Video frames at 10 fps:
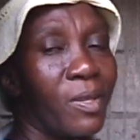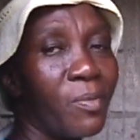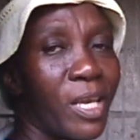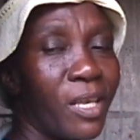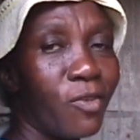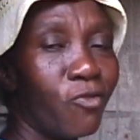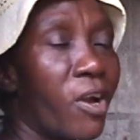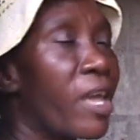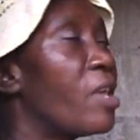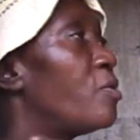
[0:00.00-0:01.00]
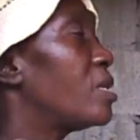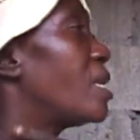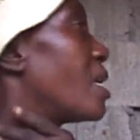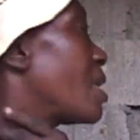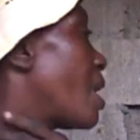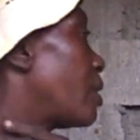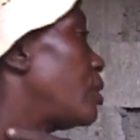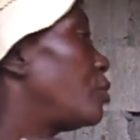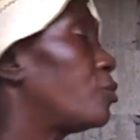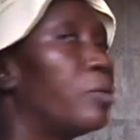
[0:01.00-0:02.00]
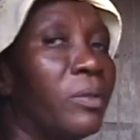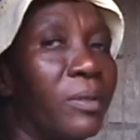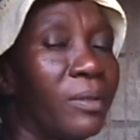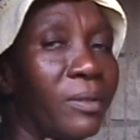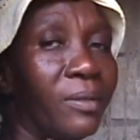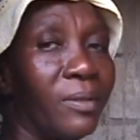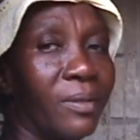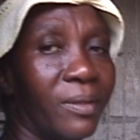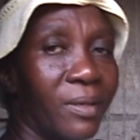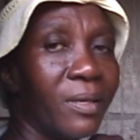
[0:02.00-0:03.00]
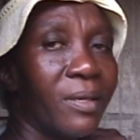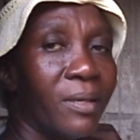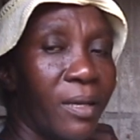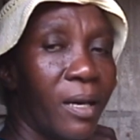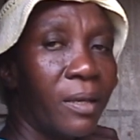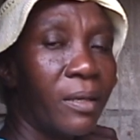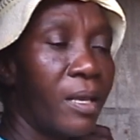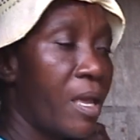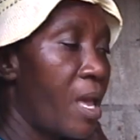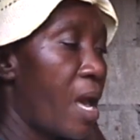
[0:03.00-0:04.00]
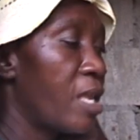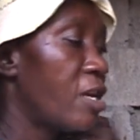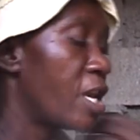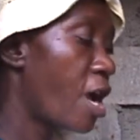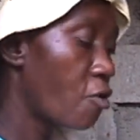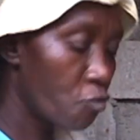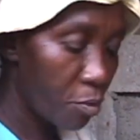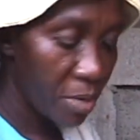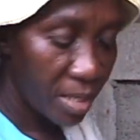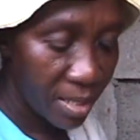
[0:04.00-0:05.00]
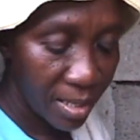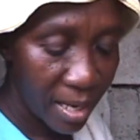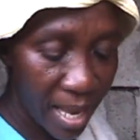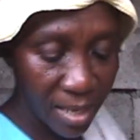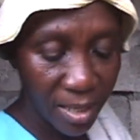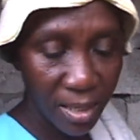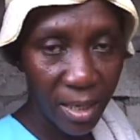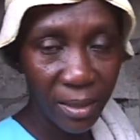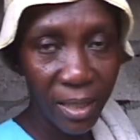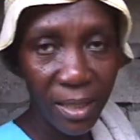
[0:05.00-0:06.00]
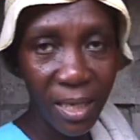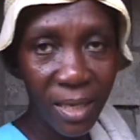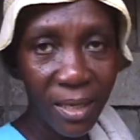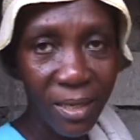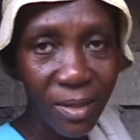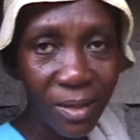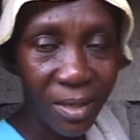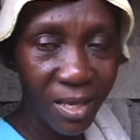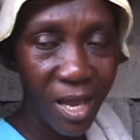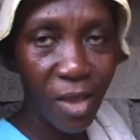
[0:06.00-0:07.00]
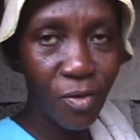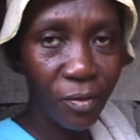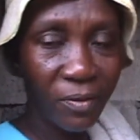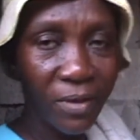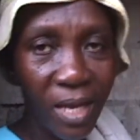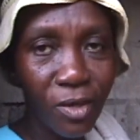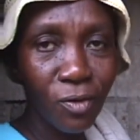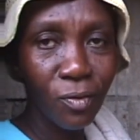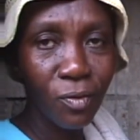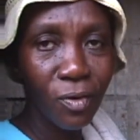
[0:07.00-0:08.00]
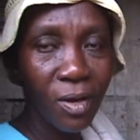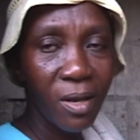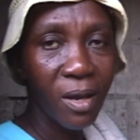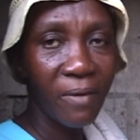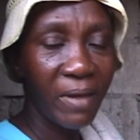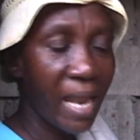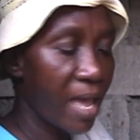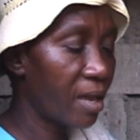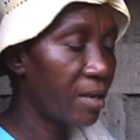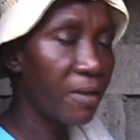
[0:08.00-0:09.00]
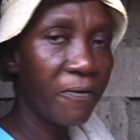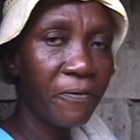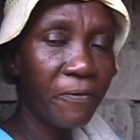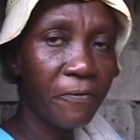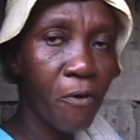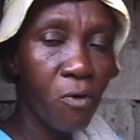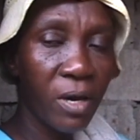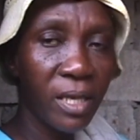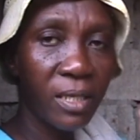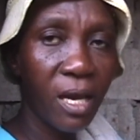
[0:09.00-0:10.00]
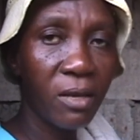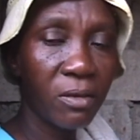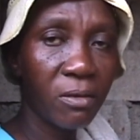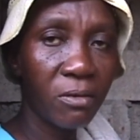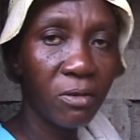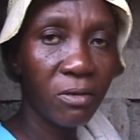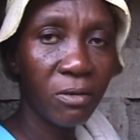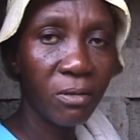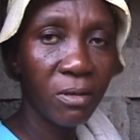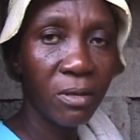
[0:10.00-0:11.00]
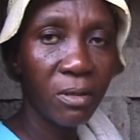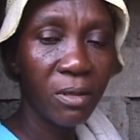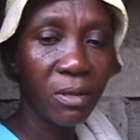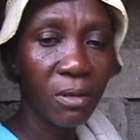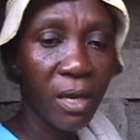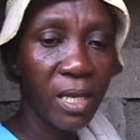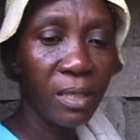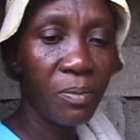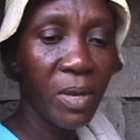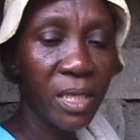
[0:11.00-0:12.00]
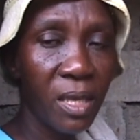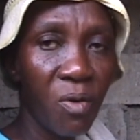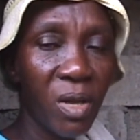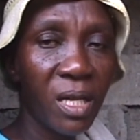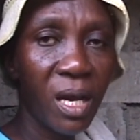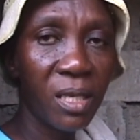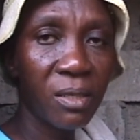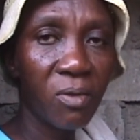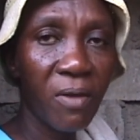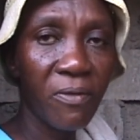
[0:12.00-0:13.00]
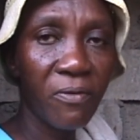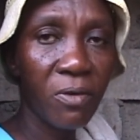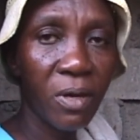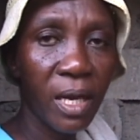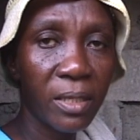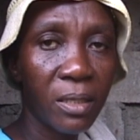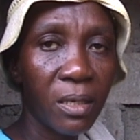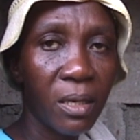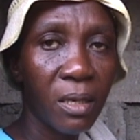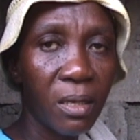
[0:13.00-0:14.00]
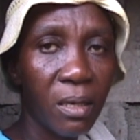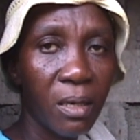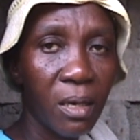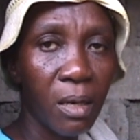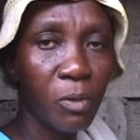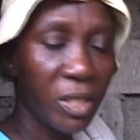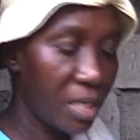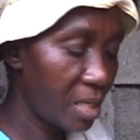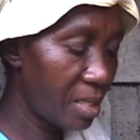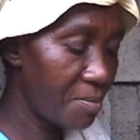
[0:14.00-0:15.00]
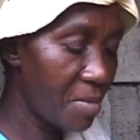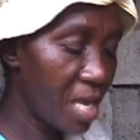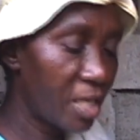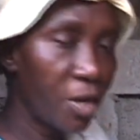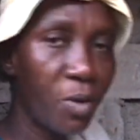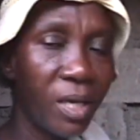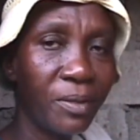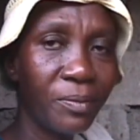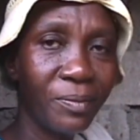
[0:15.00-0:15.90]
You make it strong, you use it and gather the throat. Okay. And you can rub it like this as I said you can use for that too for like any fungus or such it depends on what class it will be fungus but this is the major one